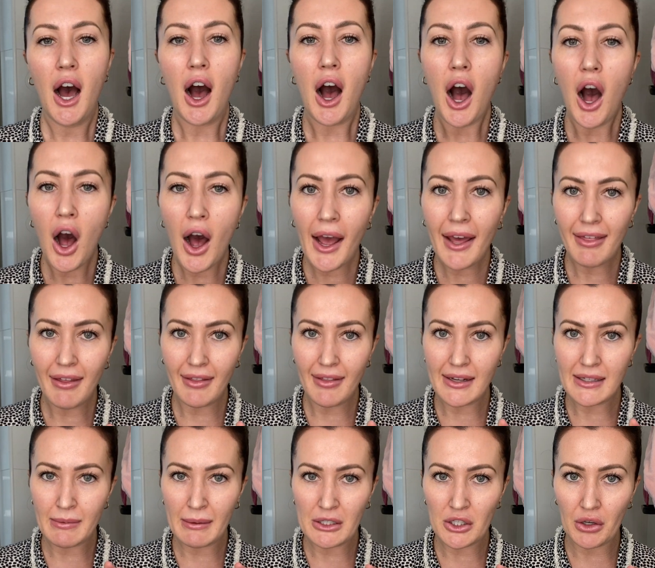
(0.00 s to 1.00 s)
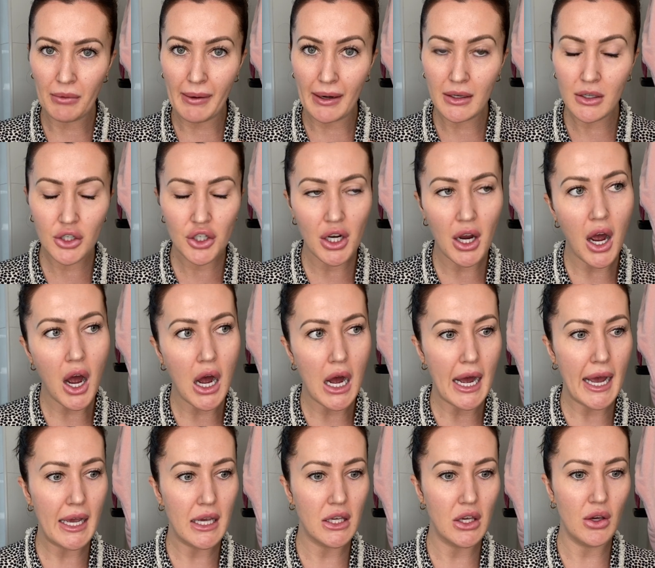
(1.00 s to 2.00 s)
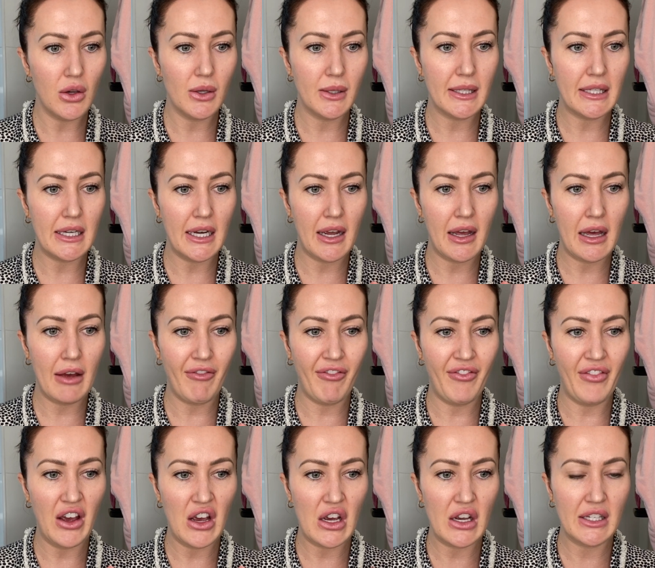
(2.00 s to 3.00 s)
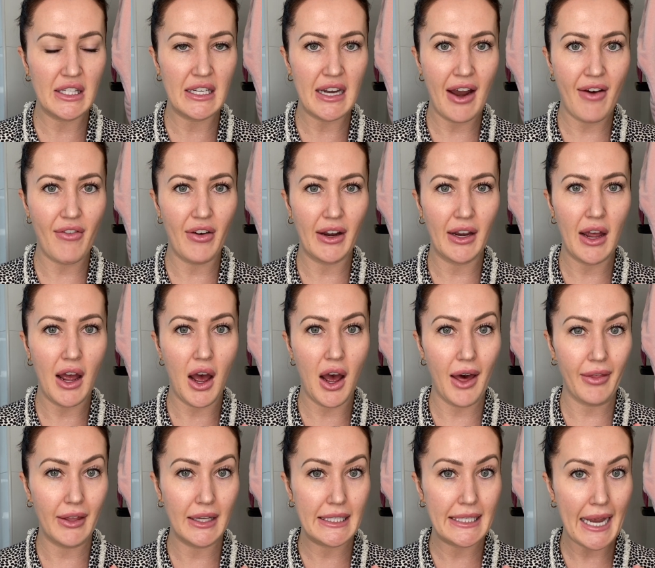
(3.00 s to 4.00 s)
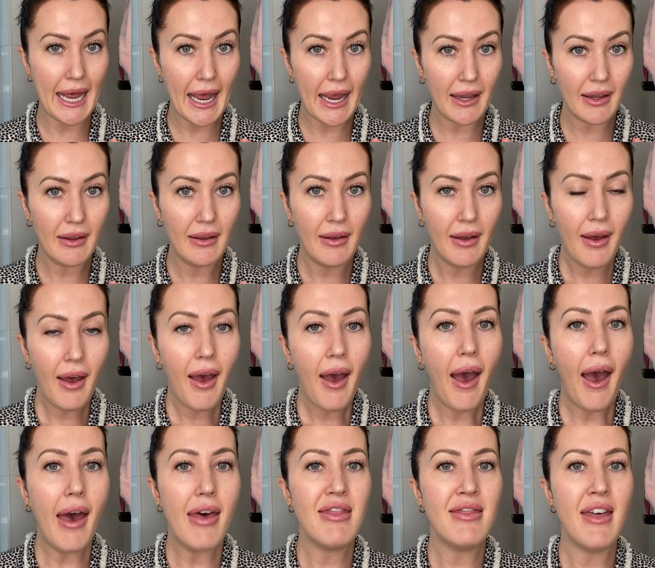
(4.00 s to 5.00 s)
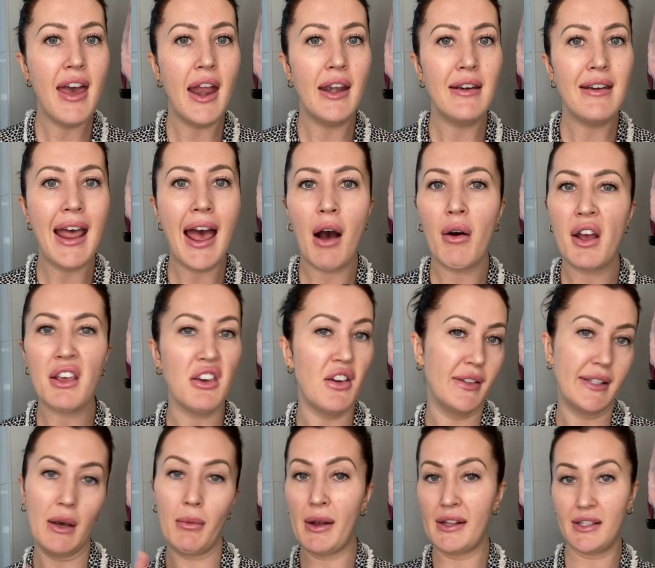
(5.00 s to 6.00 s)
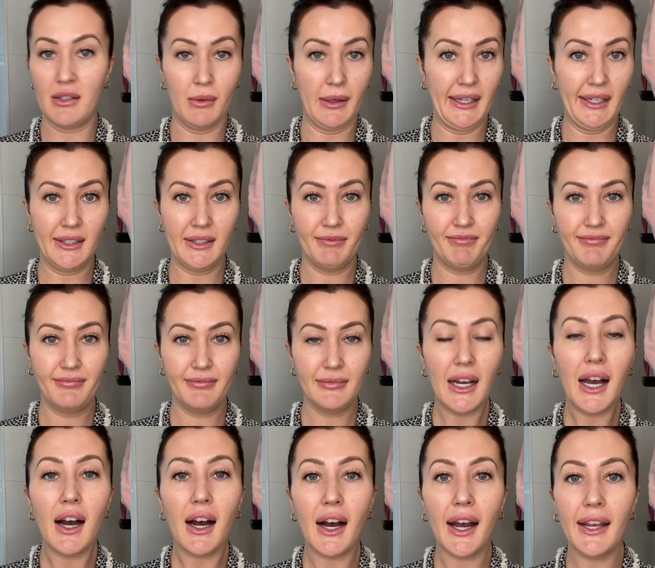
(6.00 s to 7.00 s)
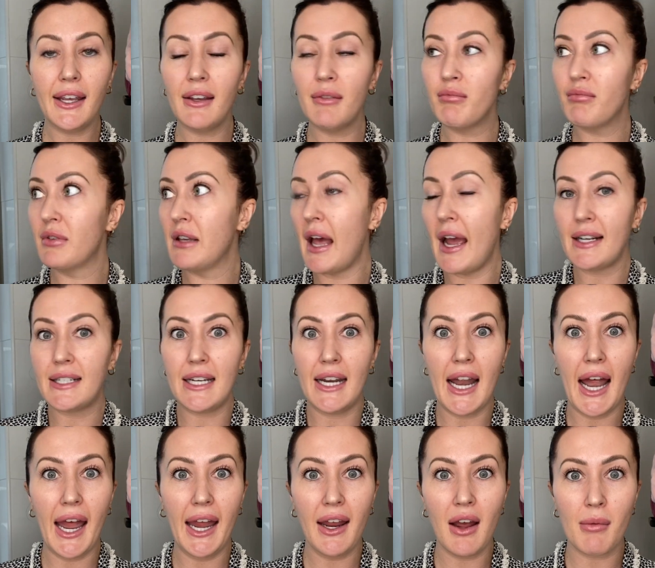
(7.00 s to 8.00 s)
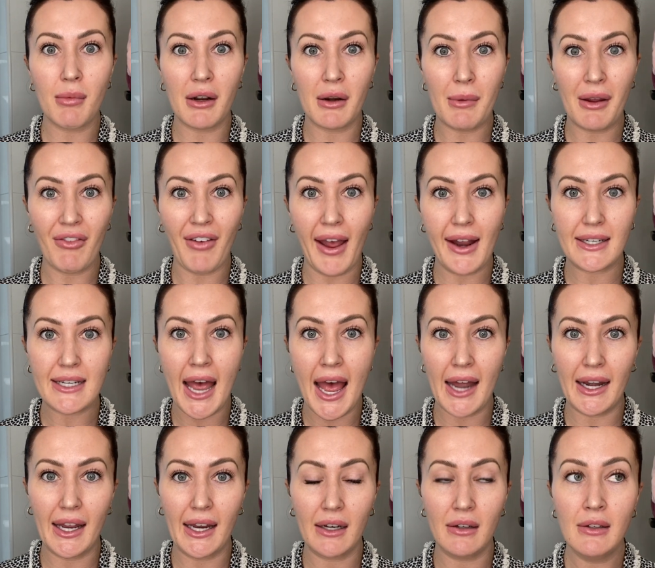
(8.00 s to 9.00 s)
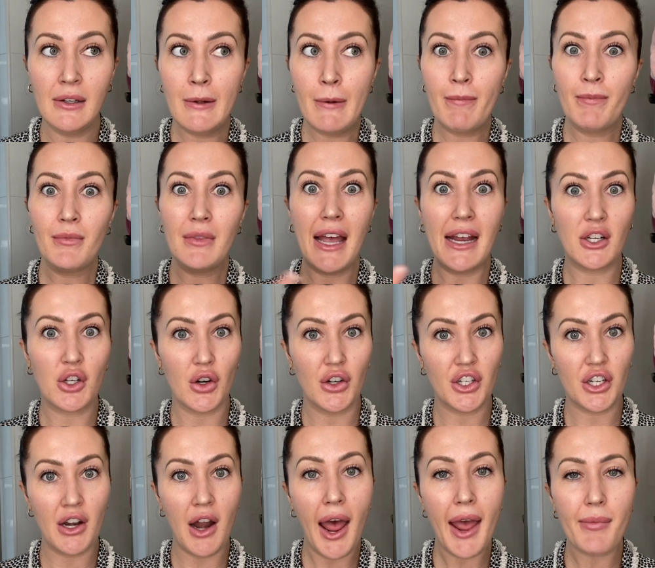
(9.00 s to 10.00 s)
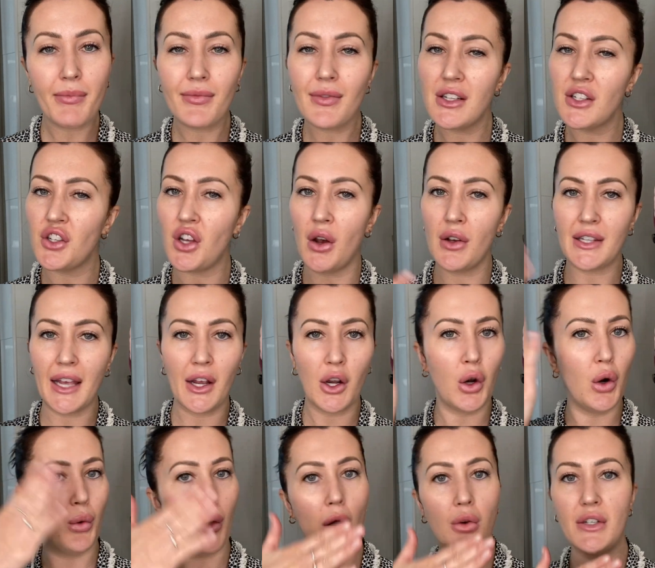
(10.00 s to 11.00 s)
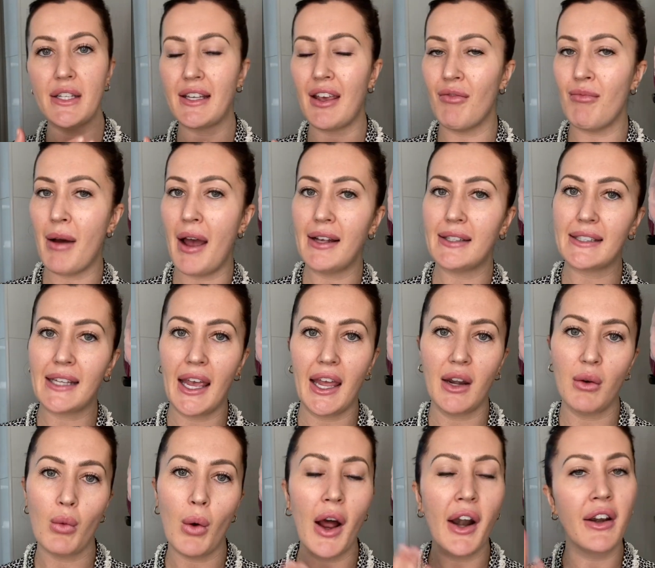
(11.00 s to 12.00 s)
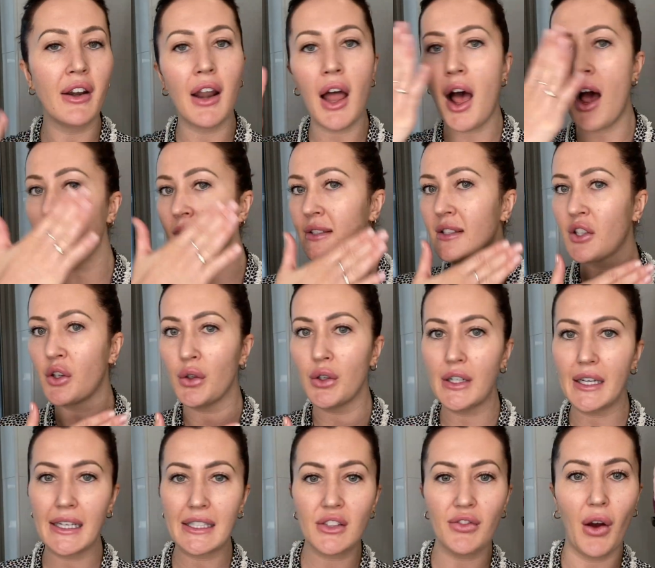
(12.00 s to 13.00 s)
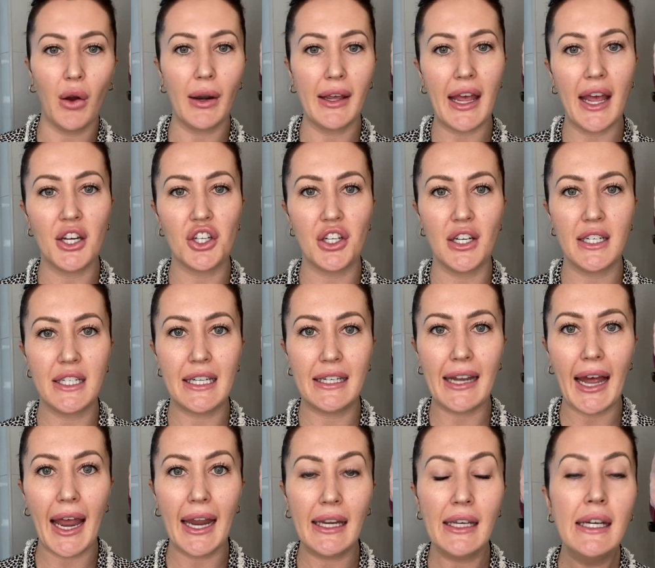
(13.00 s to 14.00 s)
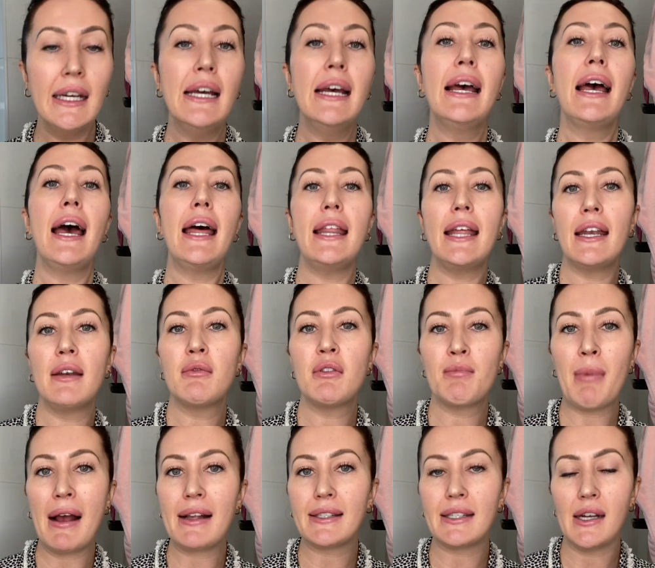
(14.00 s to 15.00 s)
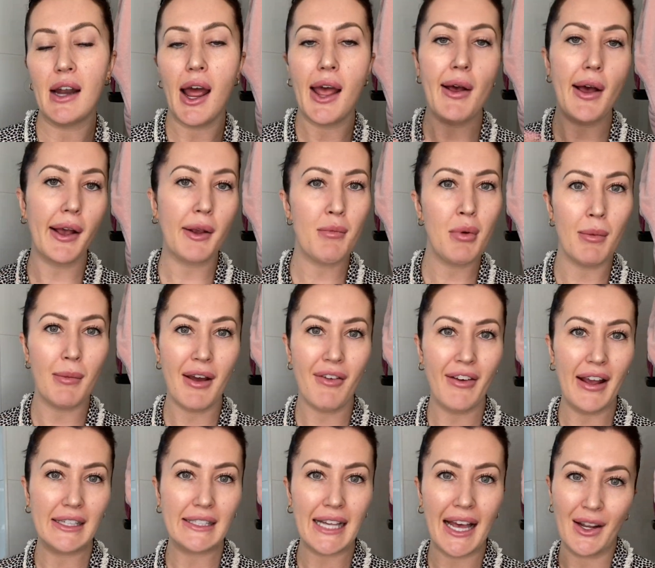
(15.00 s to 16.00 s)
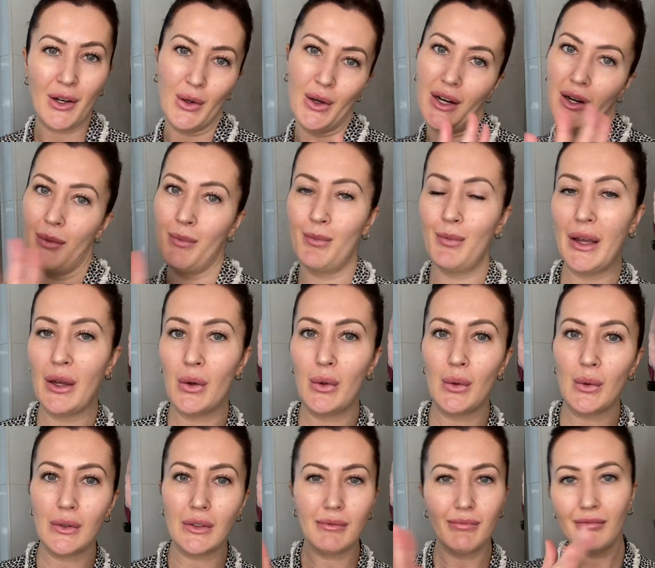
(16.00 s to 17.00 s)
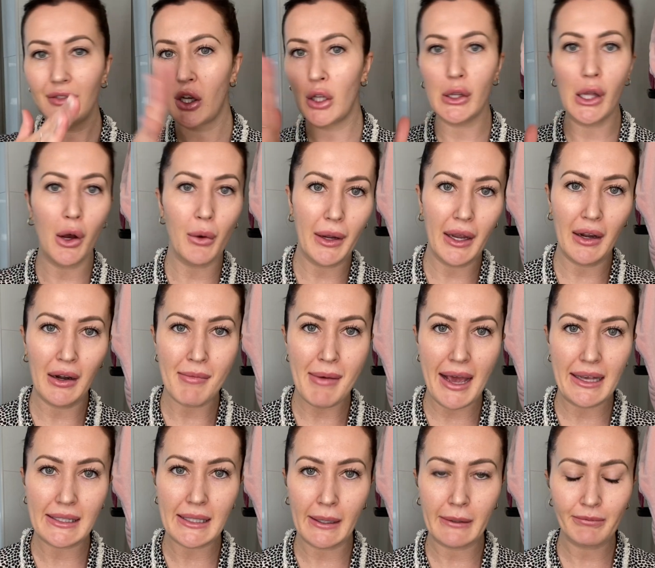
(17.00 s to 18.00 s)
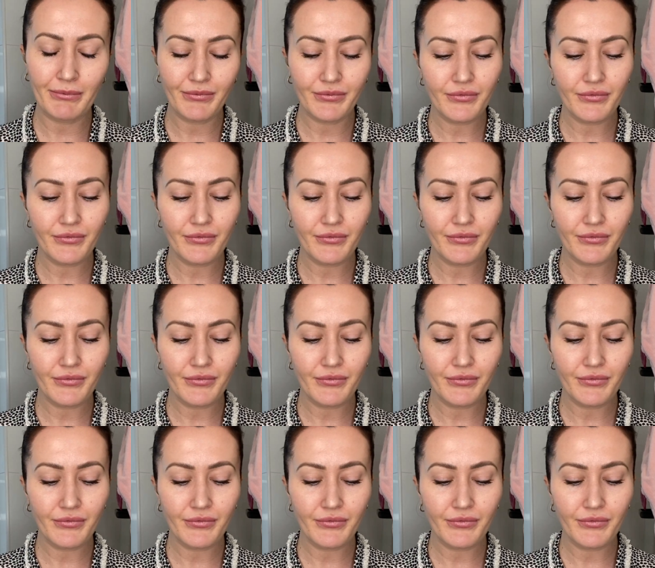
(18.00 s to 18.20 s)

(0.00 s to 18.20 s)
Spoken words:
I think that's a bit too much. I used it at first every other day, and then now I use it once a week. Like today, I'm going to be fake tanning later on tonight. So I was like, cool, I'll just give my skin one last good exfoliation today. And then by tonight, I can put my fake tan on and be all glowy and amazing.